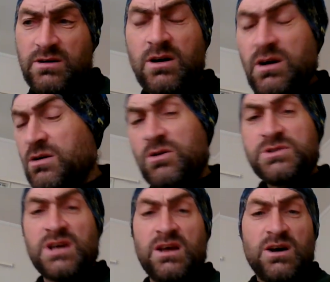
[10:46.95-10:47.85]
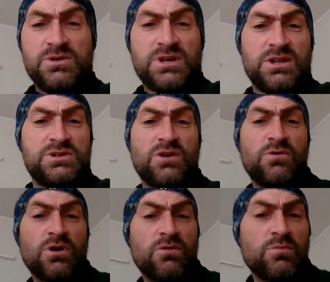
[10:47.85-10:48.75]
I'll say this over
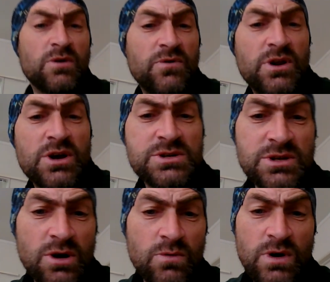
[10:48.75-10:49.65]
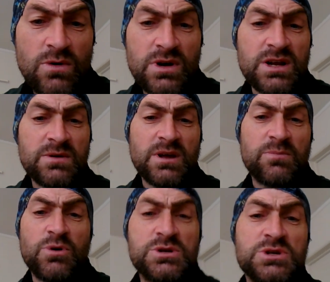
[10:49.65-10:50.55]
and over in my videos, we're all gonna
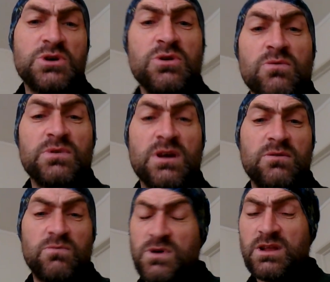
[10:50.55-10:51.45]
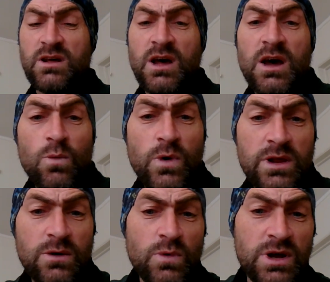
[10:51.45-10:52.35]
get persecuted
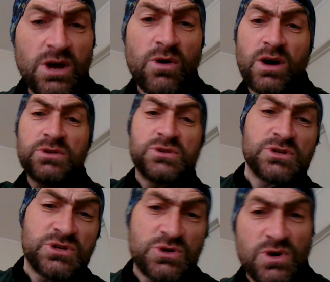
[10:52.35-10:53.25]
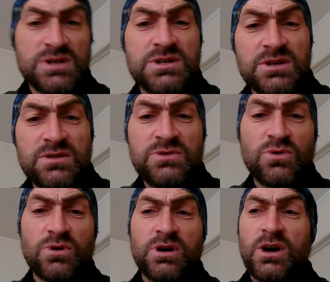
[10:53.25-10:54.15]
whether we go out to the streets and
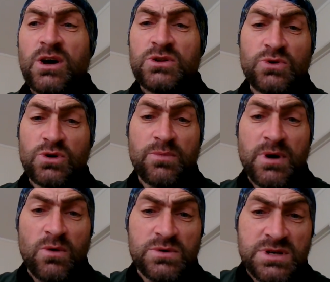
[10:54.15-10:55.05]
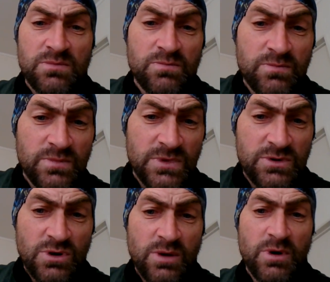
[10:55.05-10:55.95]
talk about
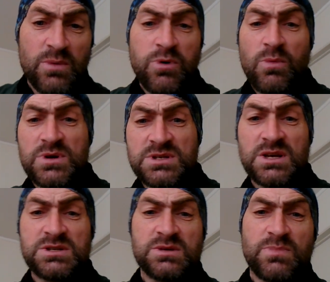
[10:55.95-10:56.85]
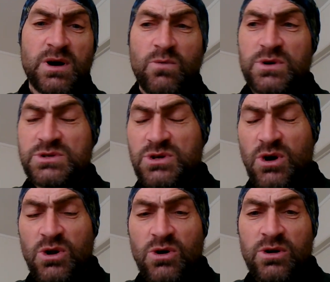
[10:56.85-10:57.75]
proper sense about what's
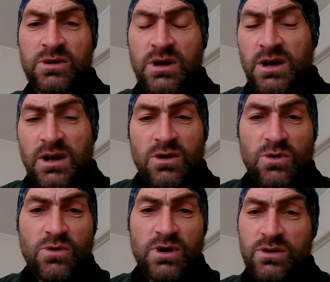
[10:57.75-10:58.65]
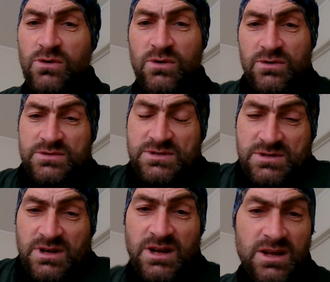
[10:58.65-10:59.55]
going on, or it's
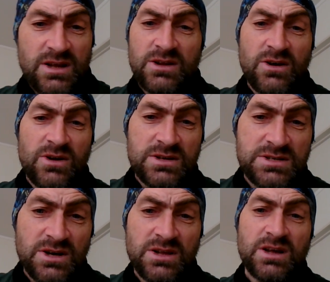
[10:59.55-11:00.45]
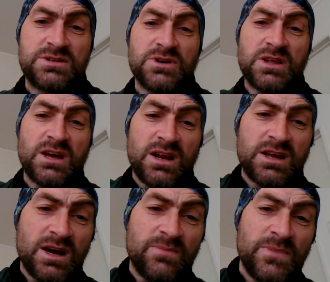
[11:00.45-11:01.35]
gonna, it's either gonna
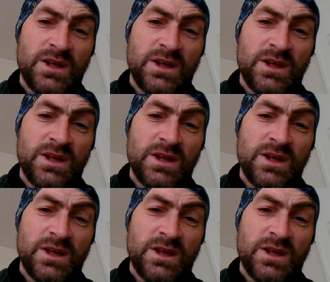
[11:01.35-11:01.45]
come